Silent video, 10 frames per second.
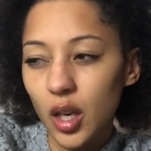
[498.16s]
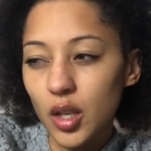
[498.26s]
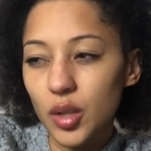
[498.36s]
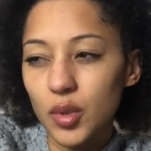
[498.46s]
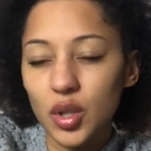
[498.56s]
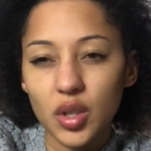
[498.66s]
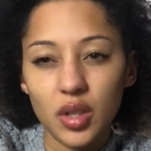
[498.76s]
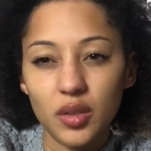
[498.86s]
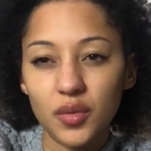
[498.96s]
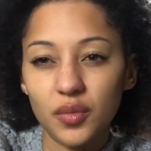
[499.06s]
some sort
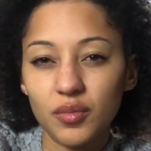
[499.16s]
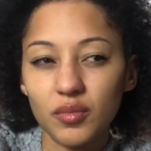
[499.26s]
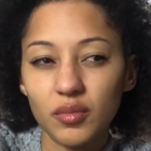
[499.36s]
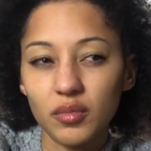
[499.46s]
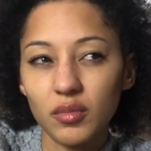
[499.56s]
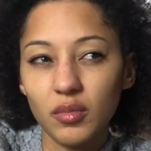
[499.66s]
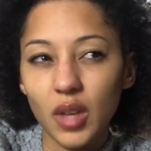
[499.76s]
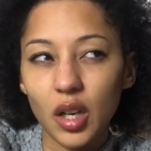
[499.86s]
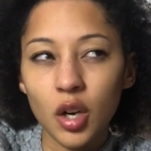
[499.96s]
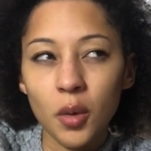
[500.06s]
of, I
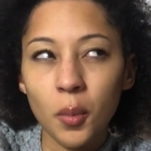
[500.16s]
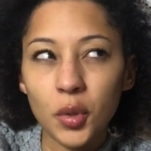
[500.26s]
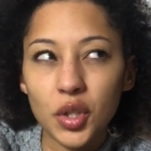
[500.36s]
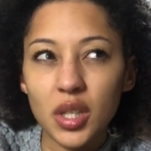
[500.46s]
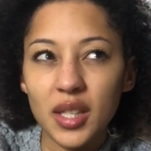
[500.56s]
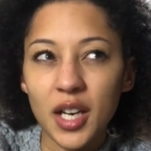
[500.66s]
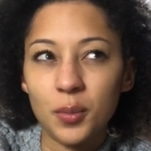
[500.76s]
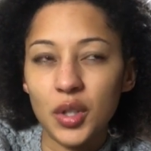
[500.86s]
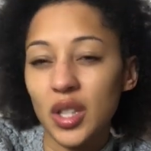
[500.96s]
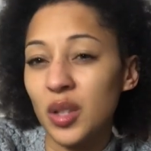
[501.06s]
can't remember what she said,
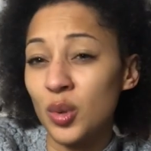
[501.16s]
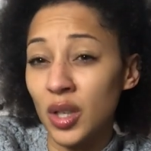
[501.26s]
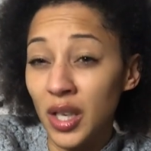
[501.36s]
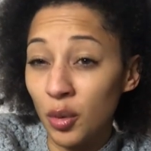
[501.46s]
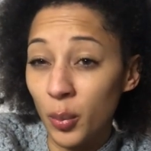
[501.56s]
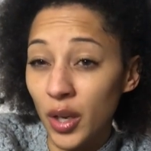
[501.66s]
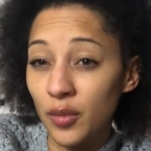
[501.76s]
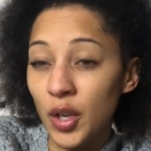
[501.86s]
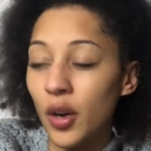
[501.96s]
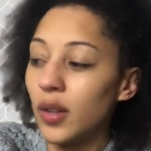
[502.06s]
but she said there was a little bit
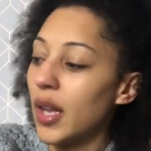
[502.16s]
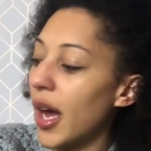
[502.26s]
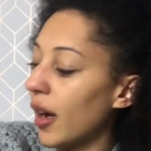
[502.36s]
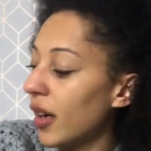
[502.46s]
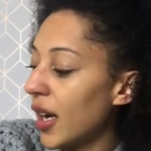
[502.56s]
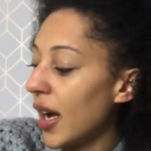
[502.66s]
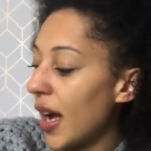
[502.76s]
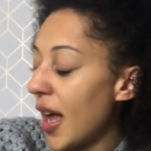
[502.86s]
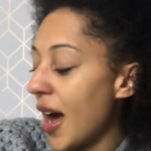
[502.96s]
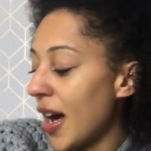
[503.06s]
of yarn there,
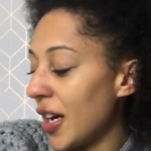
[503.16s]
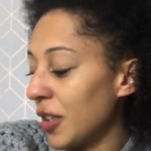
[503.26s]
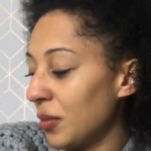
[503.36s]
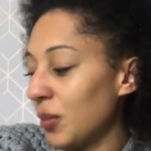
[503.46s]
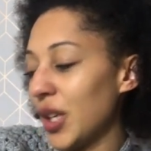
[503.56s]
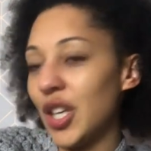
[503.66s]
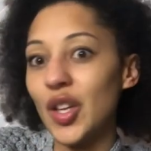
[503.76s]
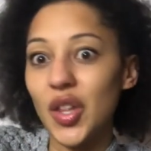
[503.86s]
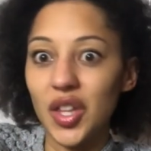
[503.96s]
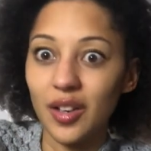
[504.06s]
but
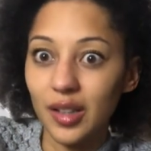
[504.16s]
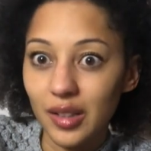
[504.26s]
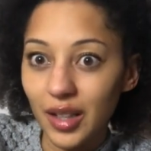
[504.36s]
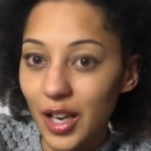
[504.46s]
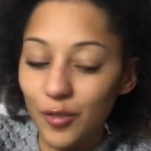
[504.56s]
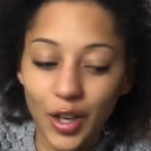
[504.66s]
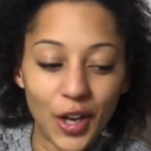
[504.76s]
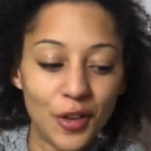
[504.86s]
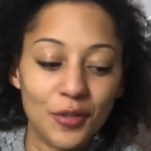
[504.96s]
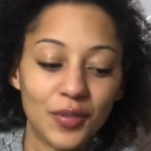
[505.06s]
nothing on the level
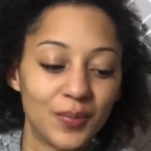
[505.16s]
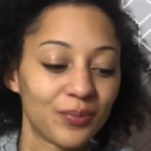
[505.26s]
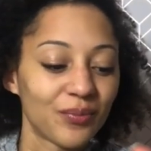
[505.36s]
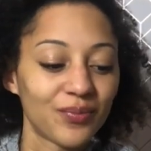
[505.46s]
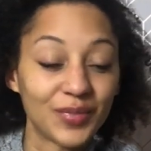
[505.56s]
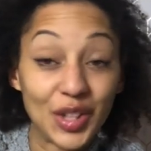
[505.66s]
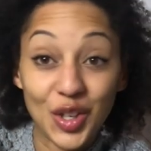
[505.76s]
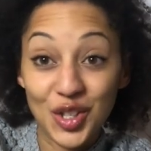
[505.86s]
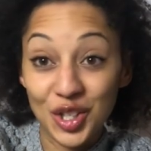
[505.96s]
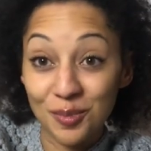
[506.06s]
of
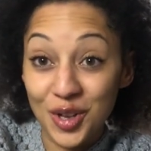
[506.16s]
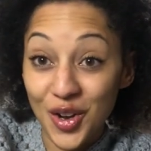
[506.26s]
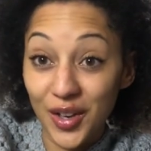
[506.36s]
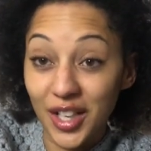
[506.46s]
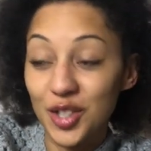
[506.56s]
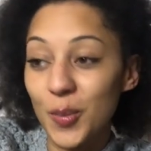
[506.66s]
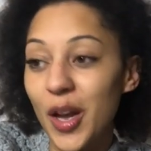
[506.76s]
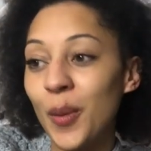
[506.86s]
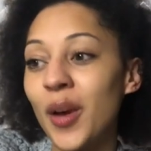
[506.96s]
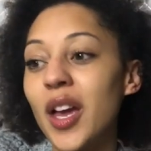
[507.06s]
Nottingham Yarn
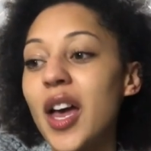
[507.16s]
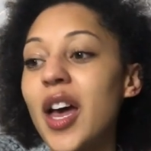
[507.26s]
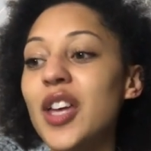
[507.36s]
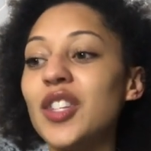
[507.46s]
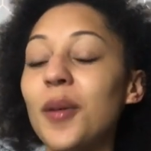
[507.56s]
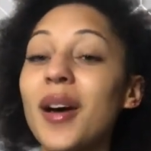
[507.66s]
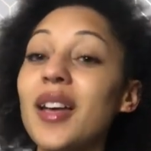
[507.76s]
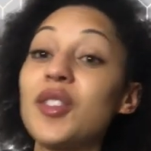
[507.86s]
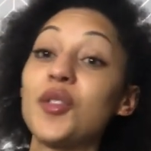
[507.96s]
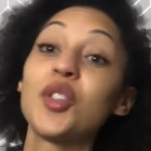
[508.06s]
Expo. So I
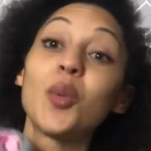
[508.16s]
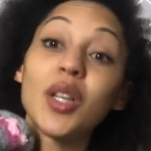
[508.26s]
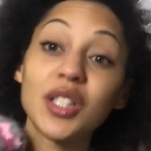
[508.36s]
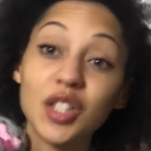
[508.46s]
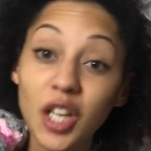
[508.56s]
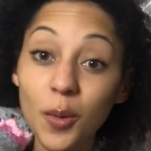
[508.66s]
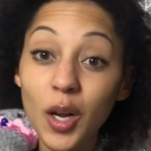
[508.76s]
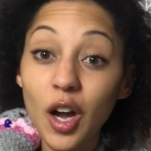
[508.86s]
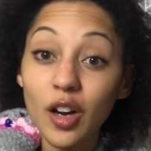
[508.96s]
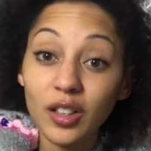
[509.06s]
asked if she wanted to go
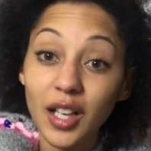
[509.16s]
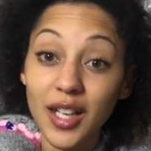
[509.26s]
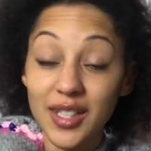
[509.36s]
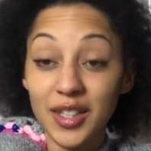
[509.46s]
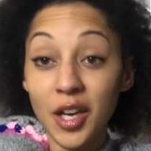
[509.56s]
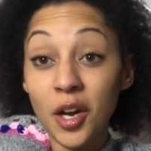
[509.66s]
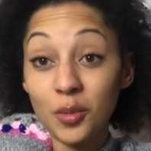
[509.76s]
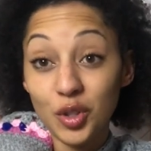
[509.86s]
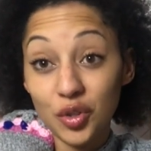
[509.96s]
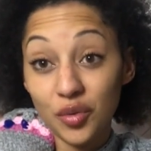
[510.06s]
along. I said that I
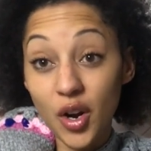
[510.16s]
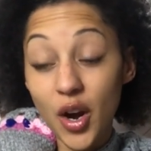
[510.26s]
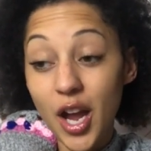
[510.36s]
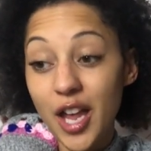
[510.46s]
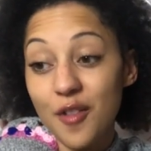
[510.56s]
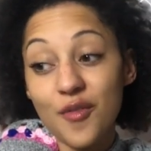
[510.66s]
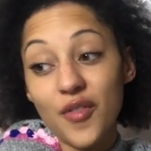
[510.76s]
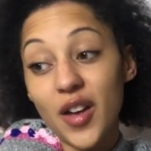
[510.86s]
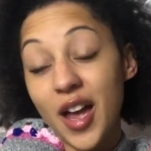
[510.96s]
would drive